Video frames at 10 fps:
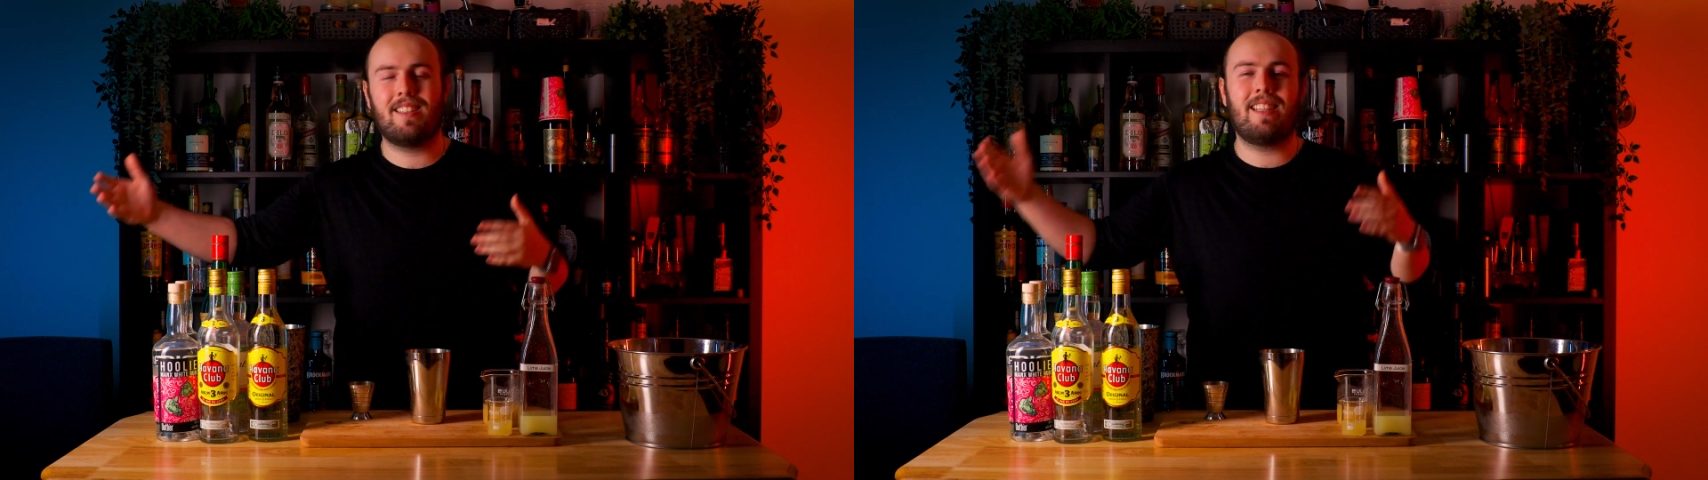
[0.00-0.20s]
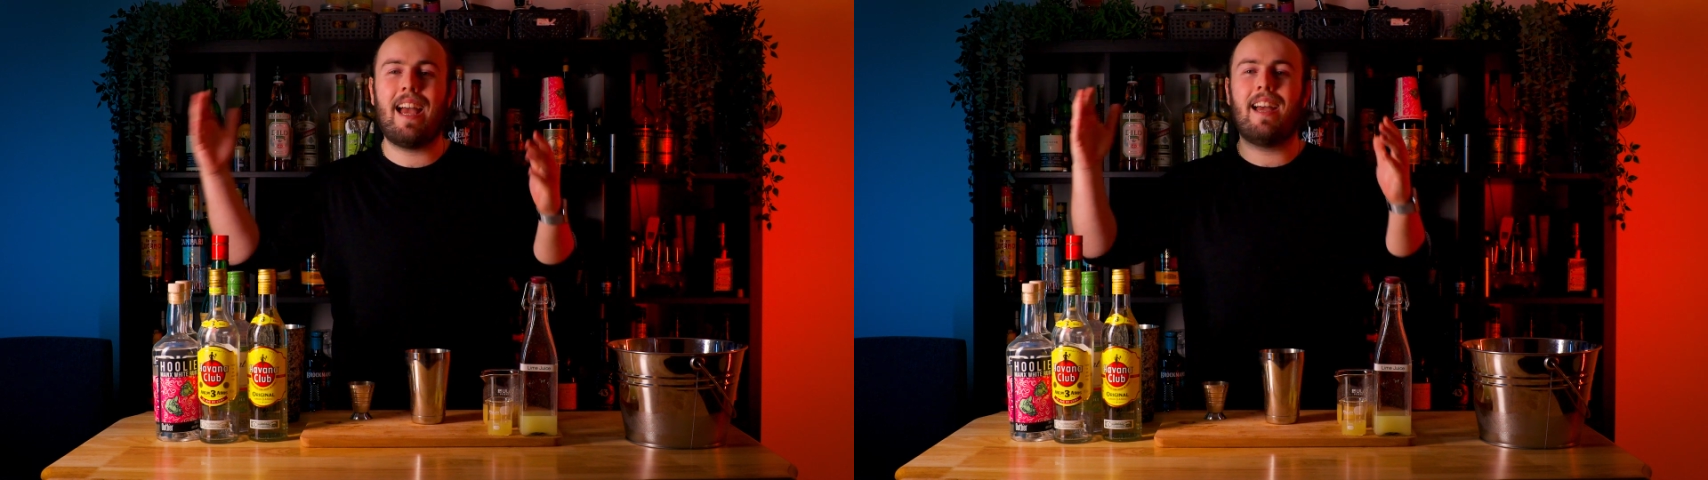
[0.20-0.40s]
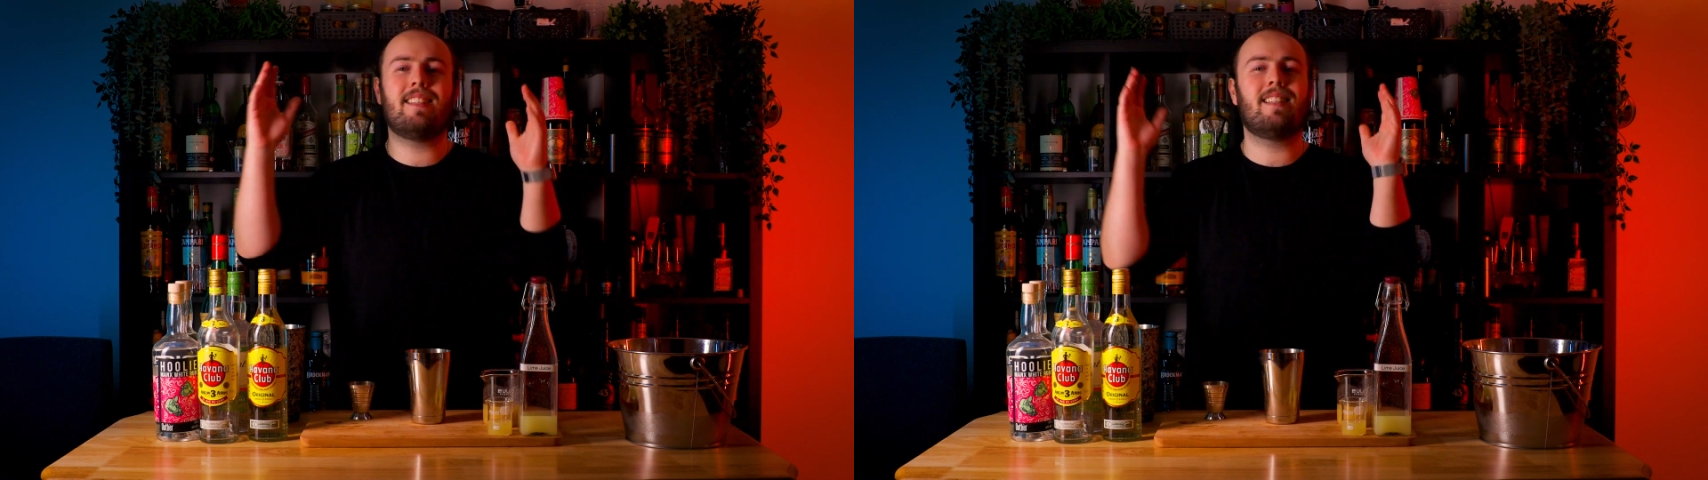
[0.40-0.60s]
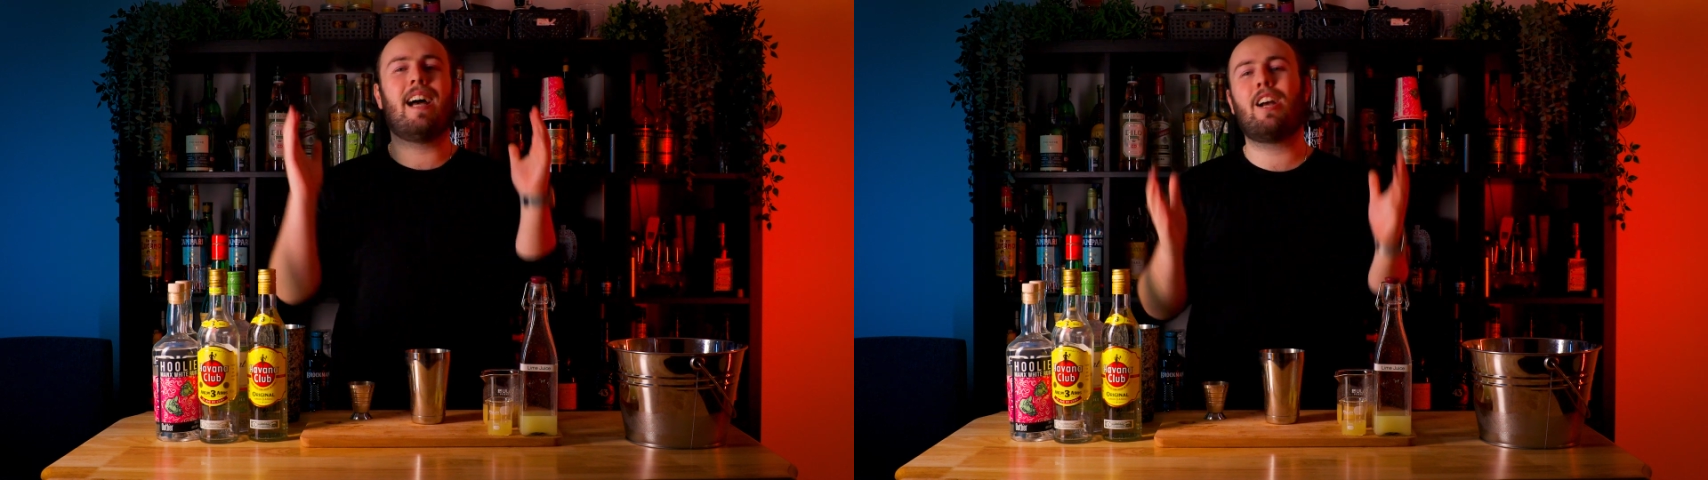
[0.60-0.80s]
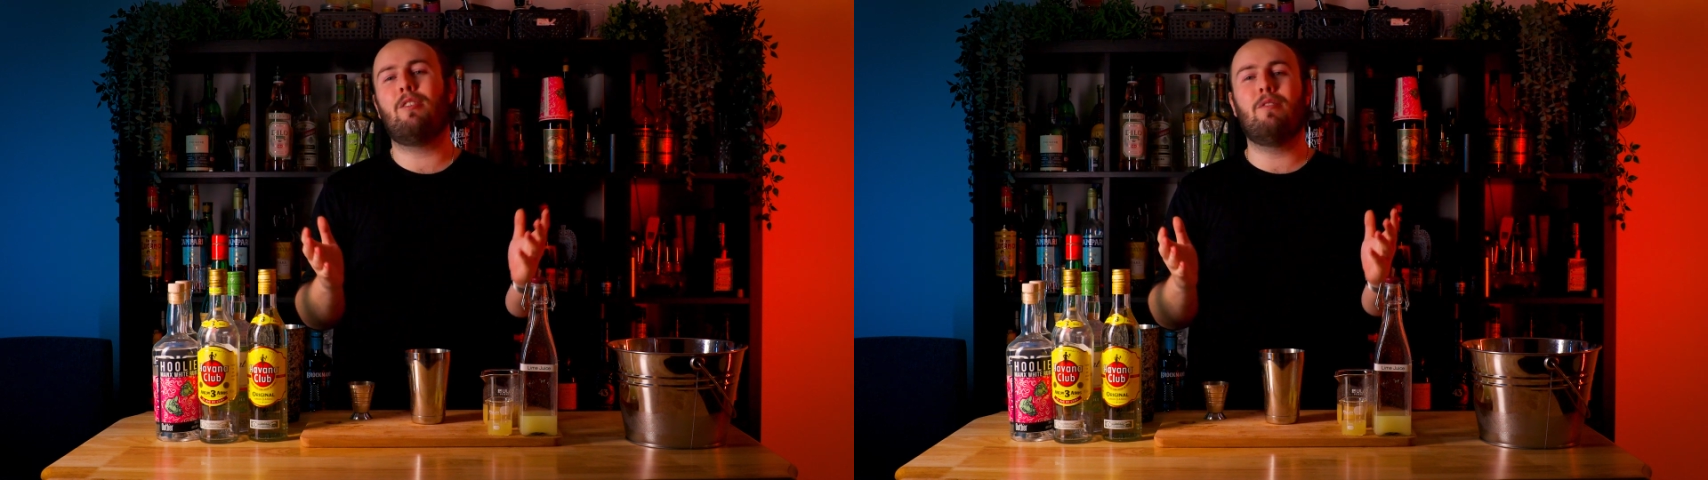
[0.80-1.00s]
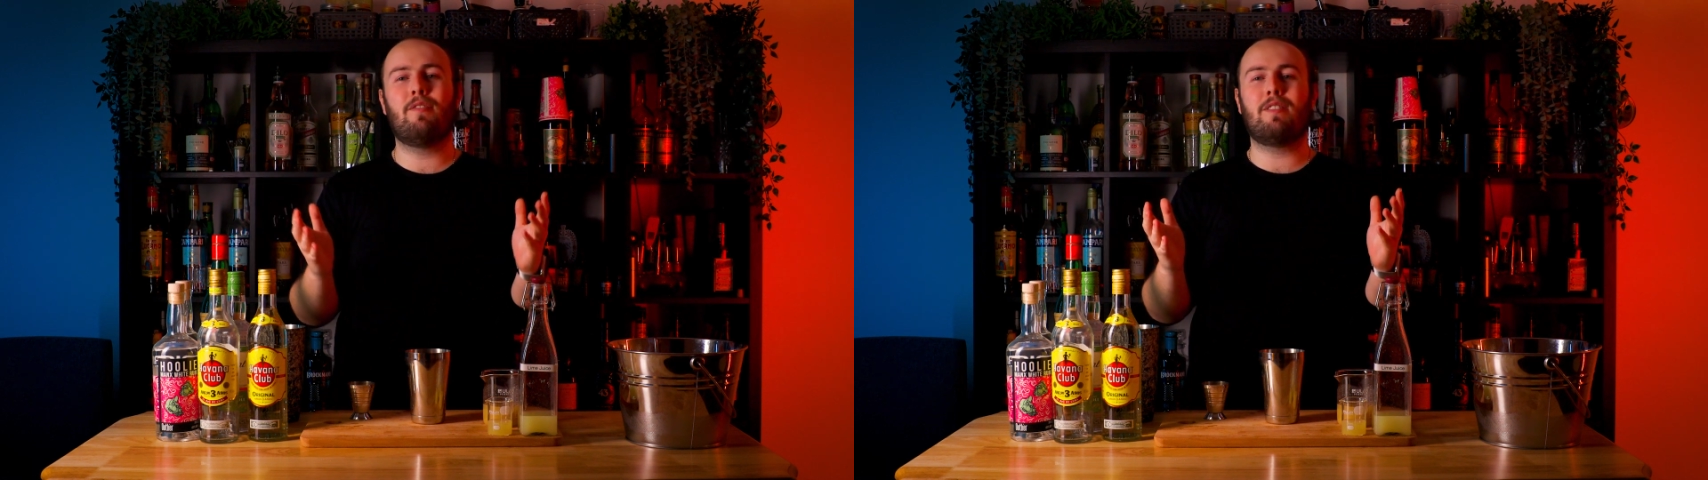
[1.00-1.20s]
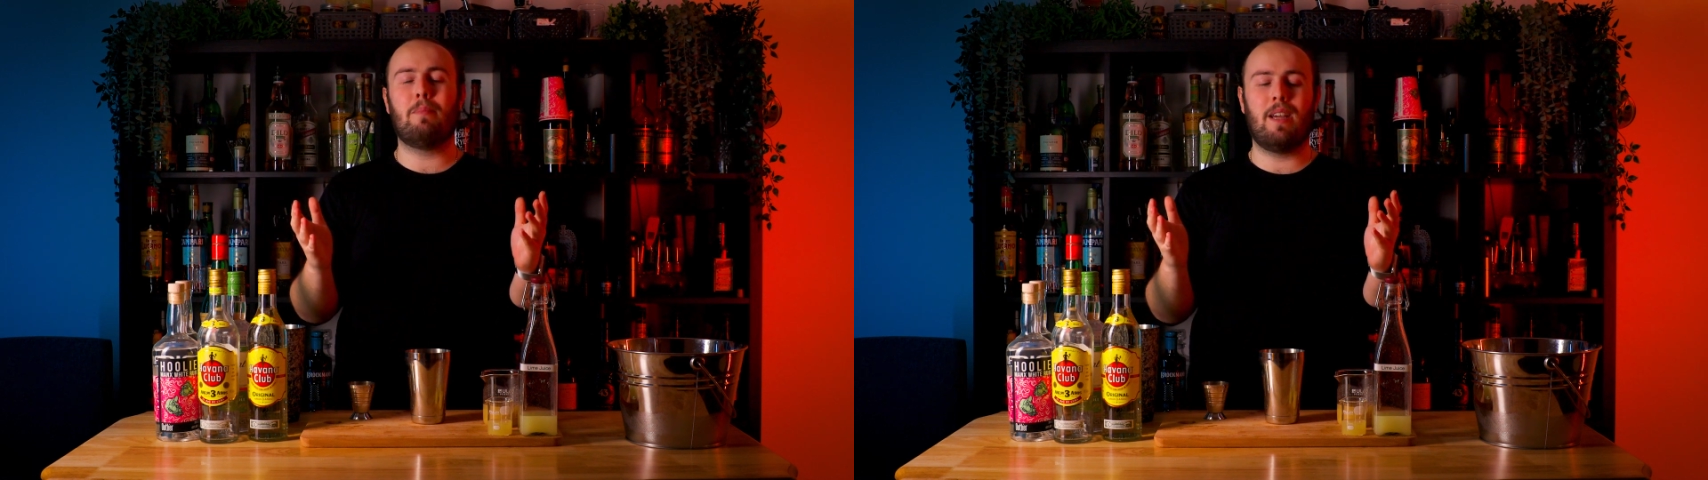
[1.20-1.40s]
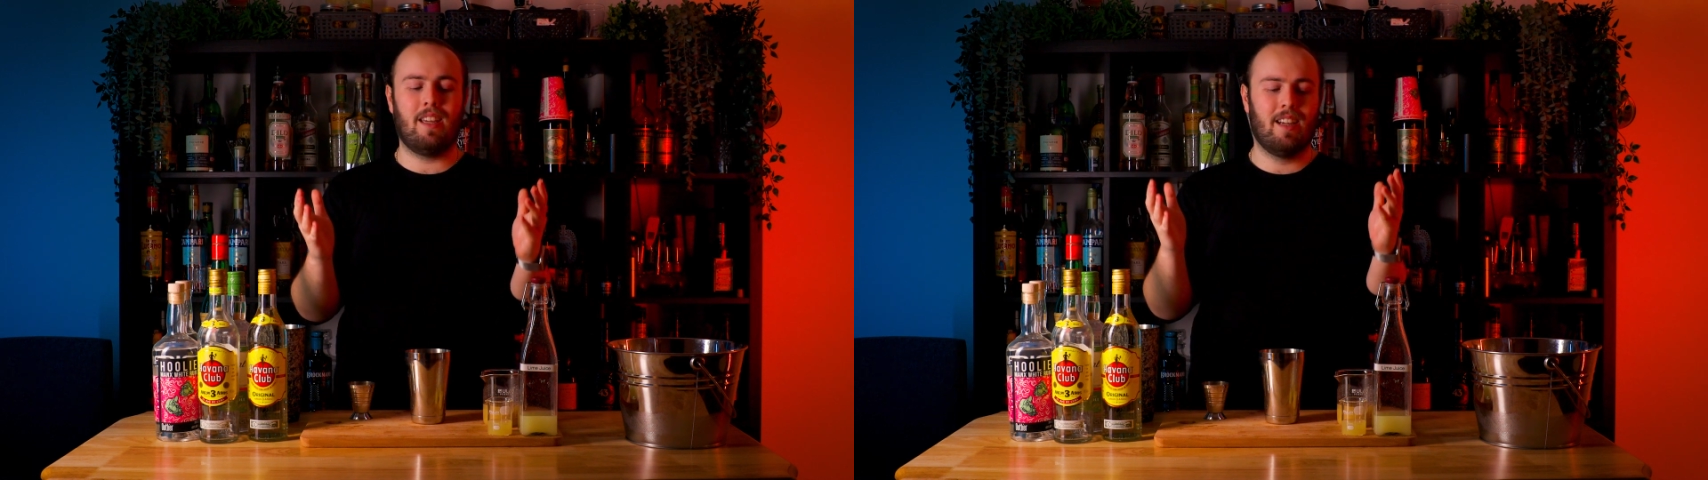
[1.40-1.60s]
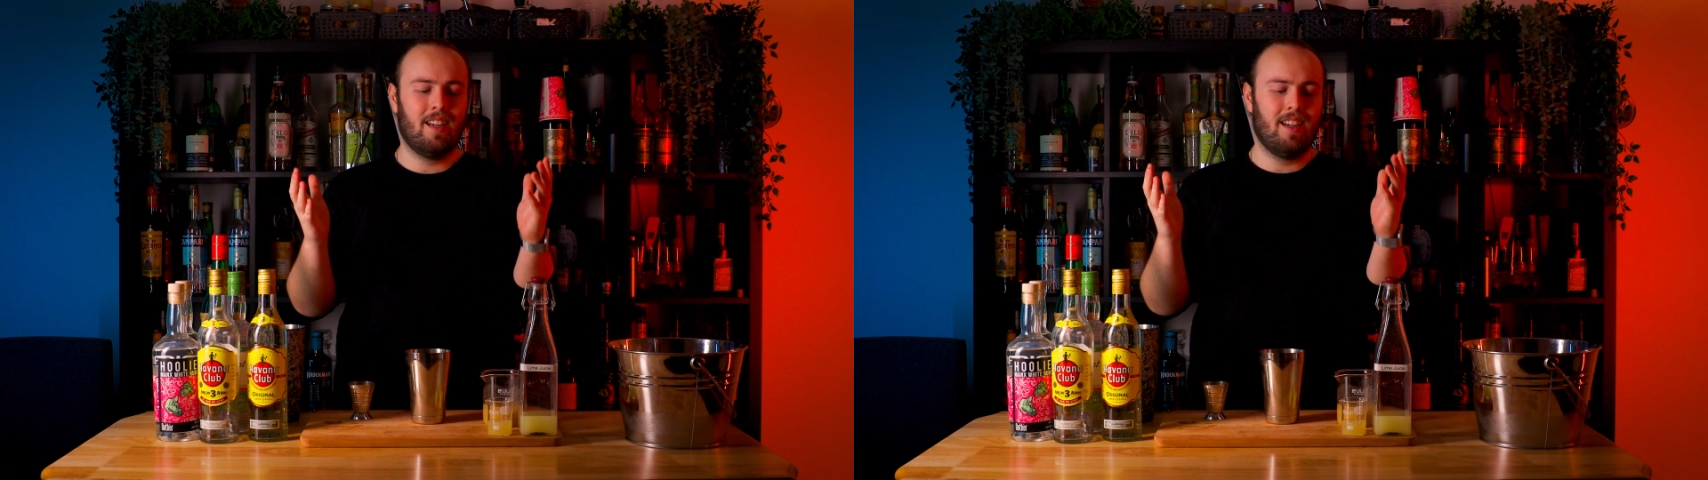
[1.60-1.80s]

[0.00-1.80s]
yeah, it's a daiquiri riff to me.